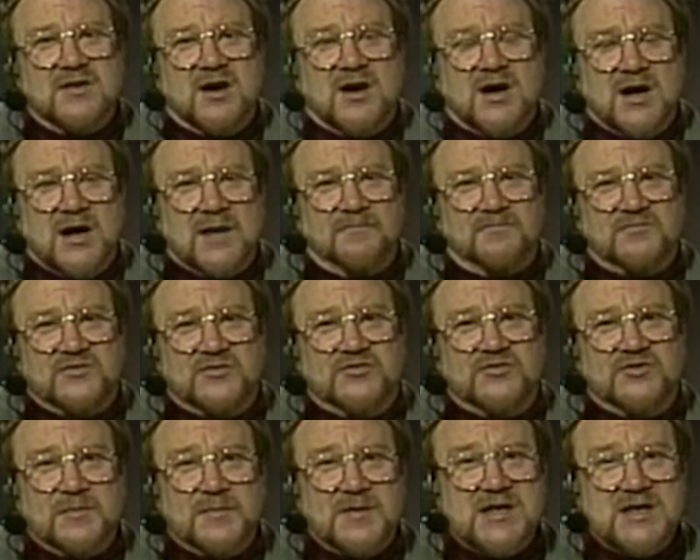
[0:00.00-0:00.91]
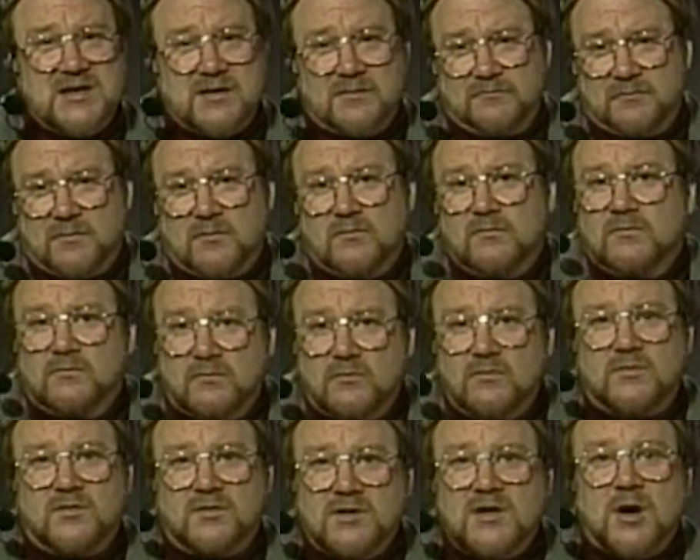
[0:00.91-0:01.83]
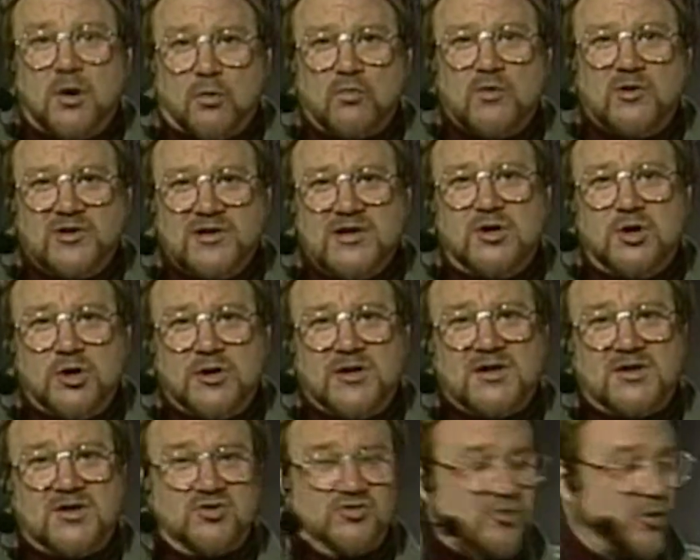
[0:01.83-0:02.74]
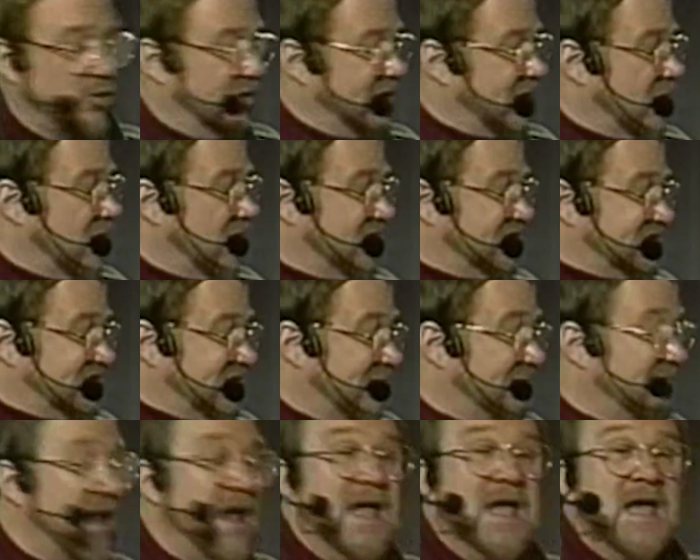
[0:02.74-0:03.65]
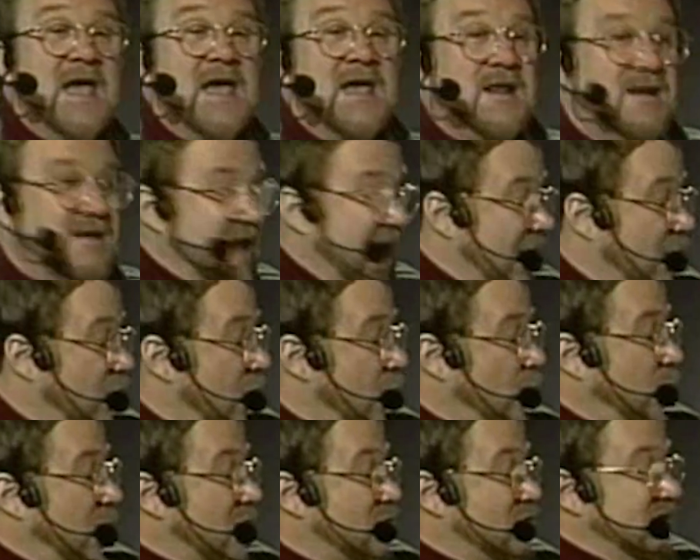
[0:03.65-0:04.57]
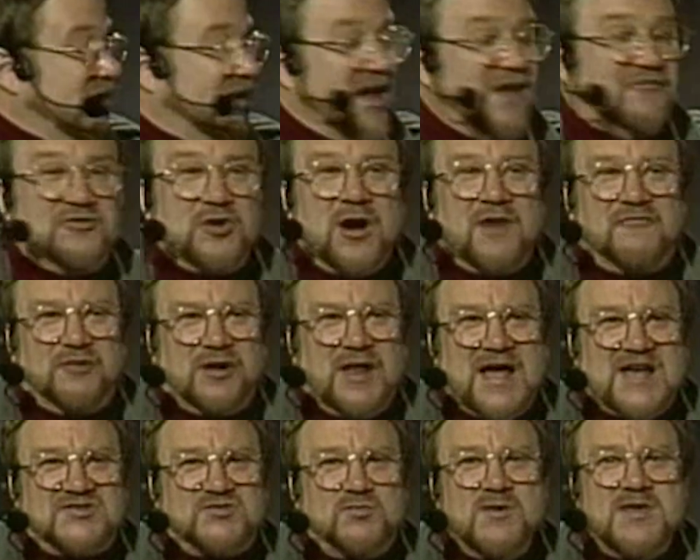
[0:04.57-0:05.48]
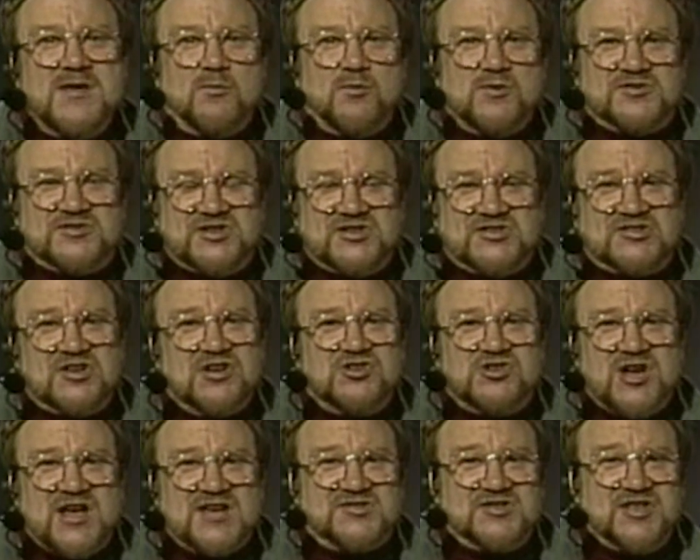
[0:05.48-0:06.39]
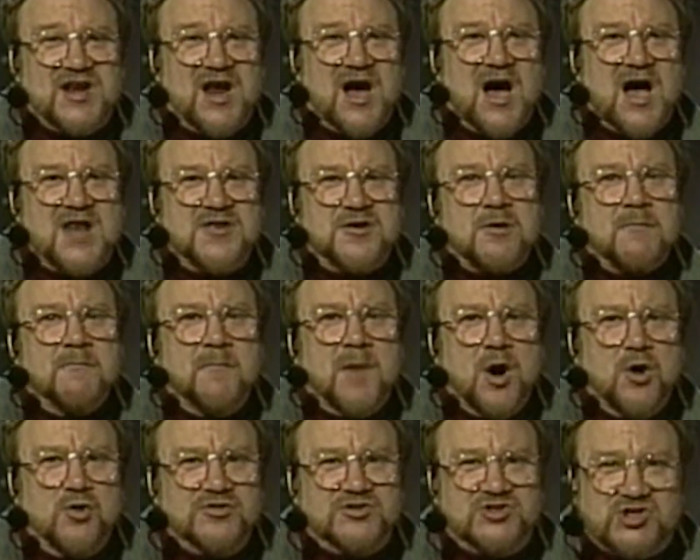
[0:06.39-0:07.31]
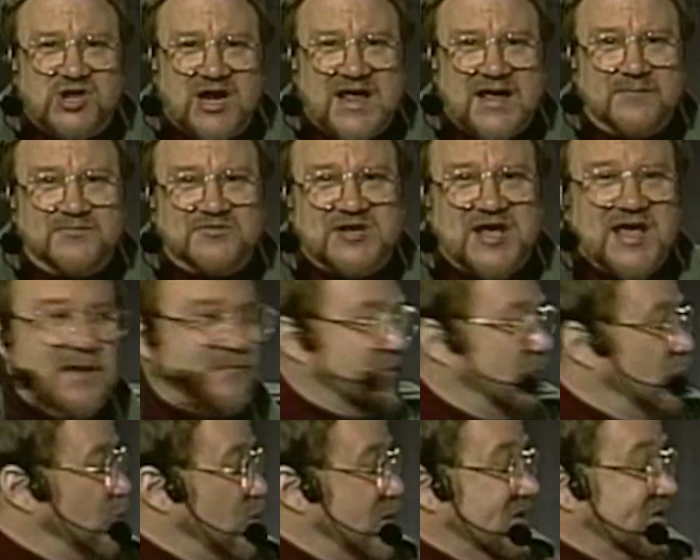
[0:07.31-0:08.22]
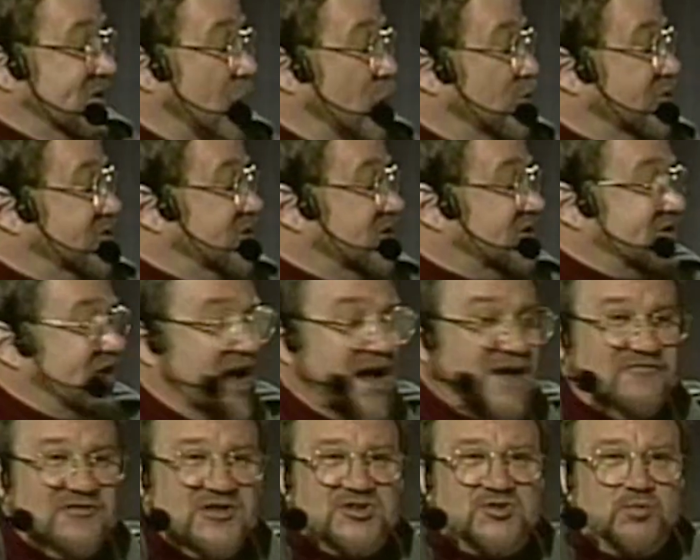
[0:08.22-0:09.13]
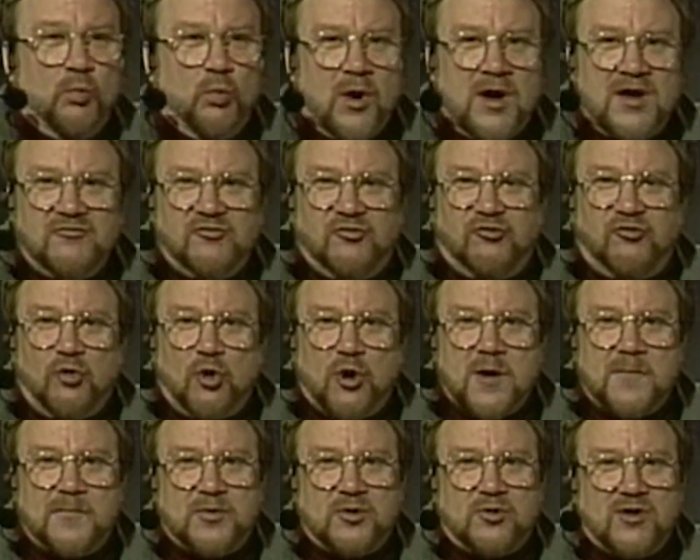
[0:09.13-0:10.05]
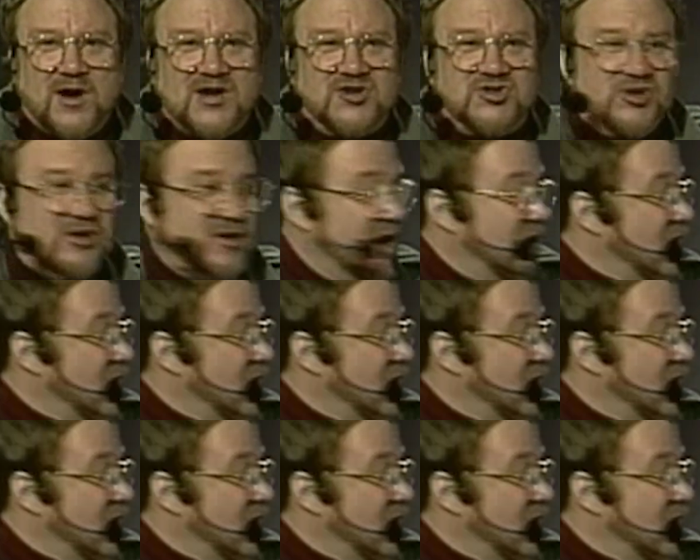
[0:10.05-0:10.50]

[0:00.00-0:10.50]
to be really good at controlling all this stuff. Now, where we left off last week was to suggest that on your mode jam tape, we don't just have this 1-4 progression.